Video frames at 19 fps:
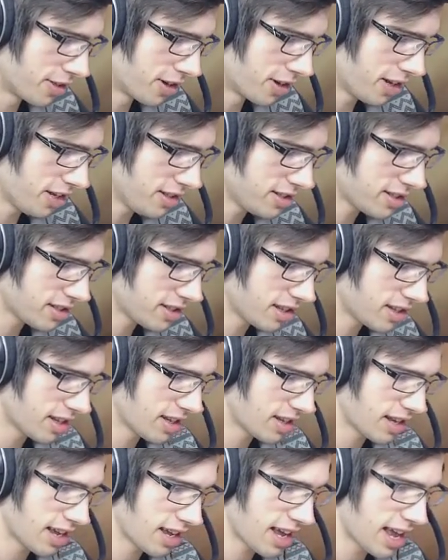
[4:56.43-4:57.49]
reverse.
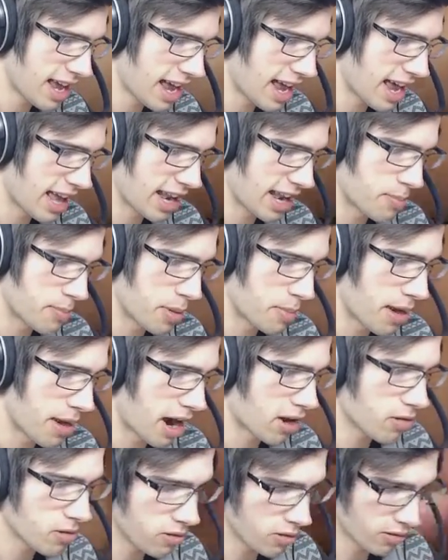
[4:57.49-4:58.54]
And a
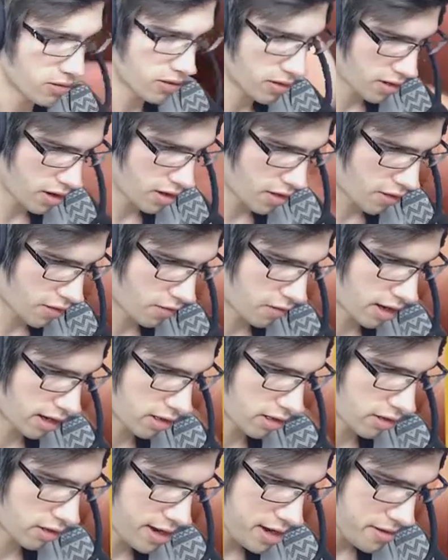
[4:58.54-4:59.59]
Bibarel, a
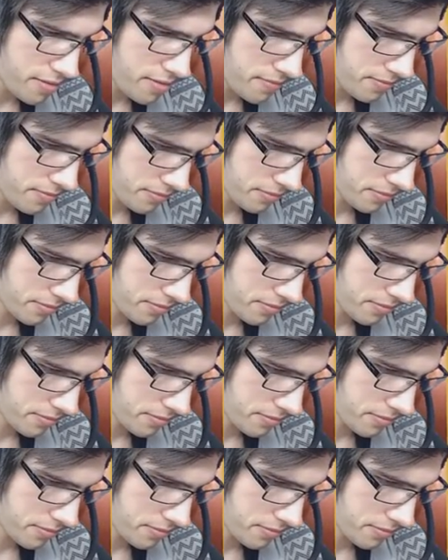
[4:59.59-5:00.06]
regular rare.